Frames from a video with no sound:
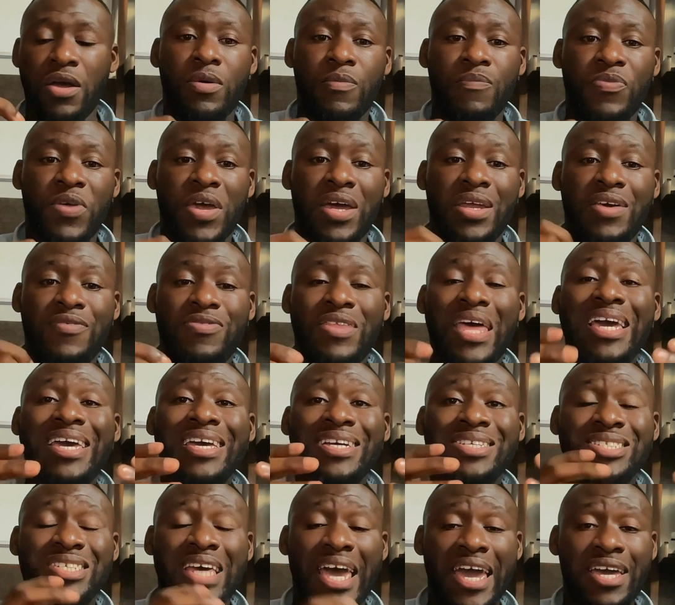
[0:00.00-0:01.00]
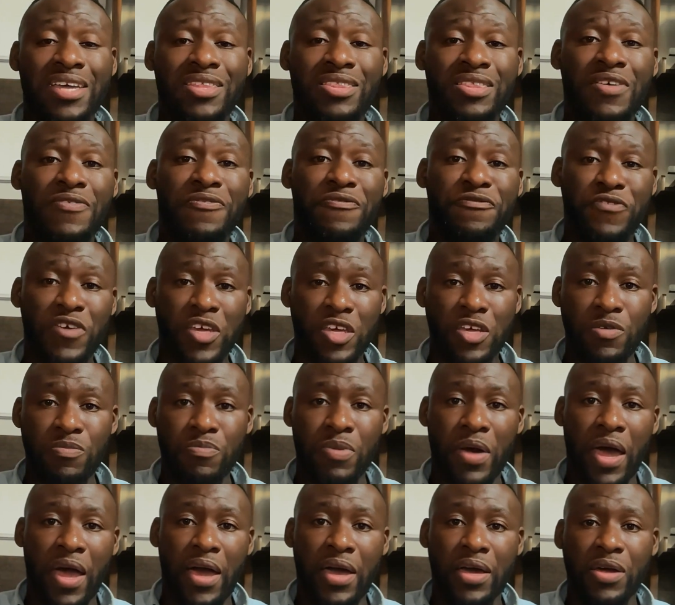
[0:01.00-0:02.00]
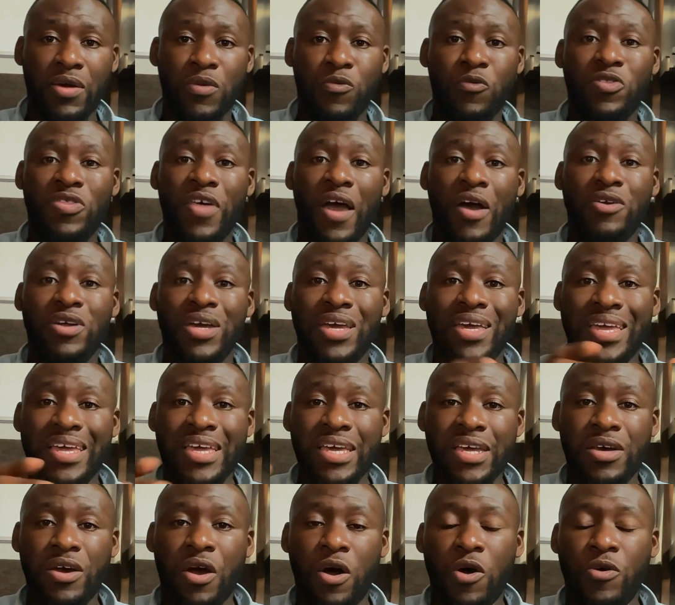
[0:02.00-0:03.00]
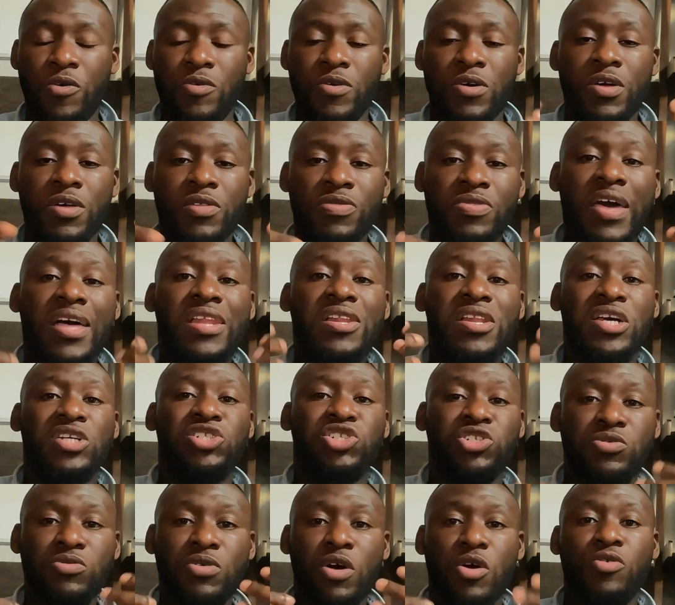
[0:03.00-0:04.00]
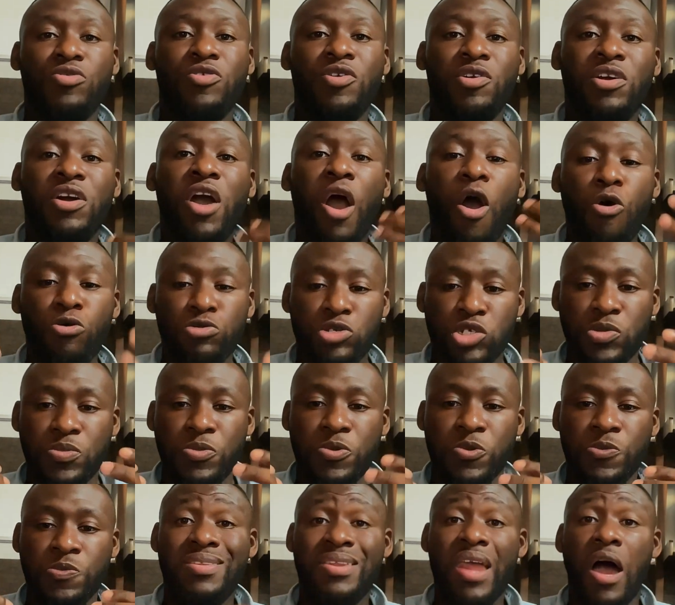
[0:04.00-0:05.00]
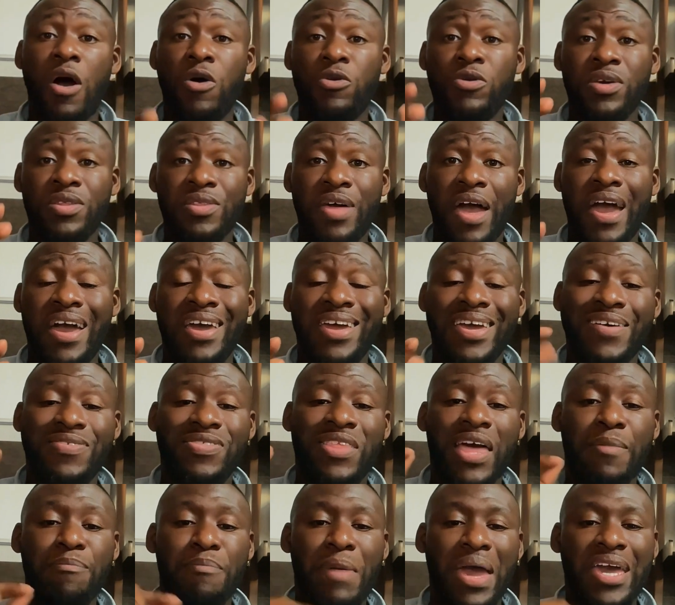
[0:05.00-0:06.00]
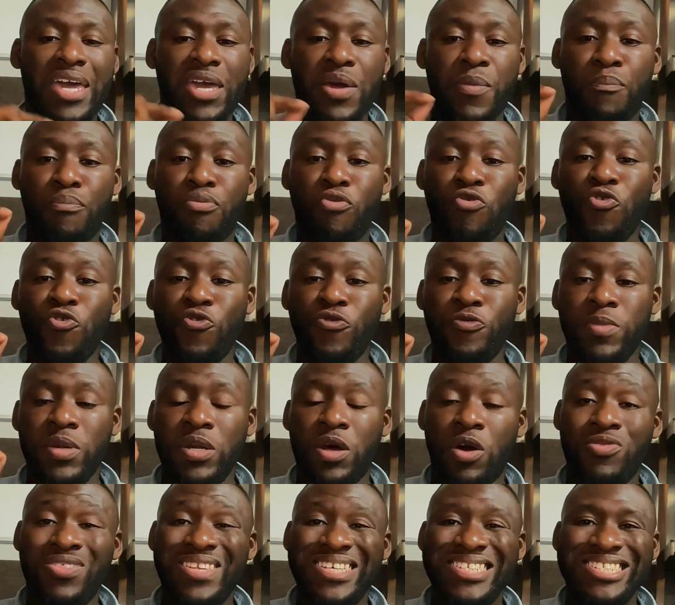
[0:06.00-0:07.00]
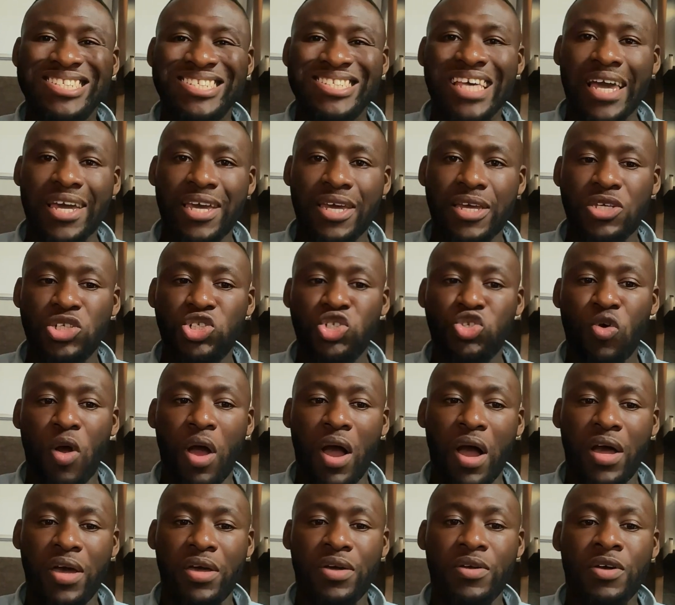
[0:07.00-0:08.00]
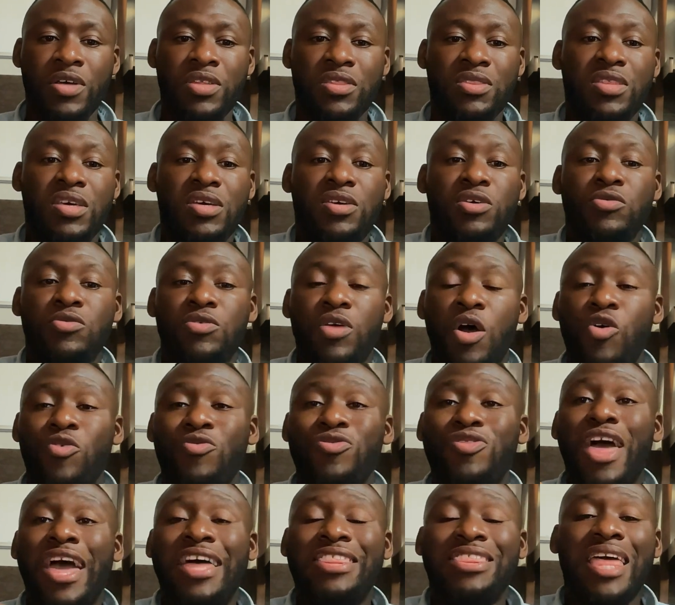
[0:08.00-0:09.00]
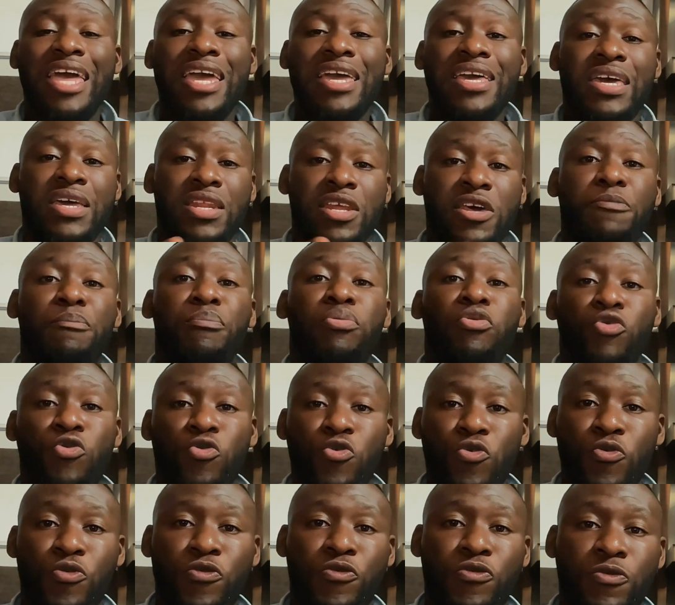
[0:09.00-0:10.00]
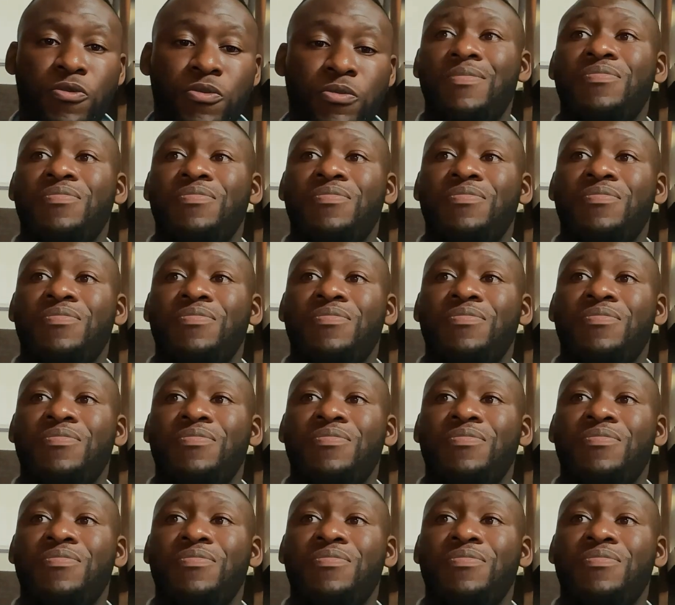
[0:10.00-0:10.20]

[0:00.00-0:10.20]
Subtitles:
And if they can take the feedback without an ego, that lets you know they're coachable. Not only that, if they make improvement on the second try, then you know that they can improve.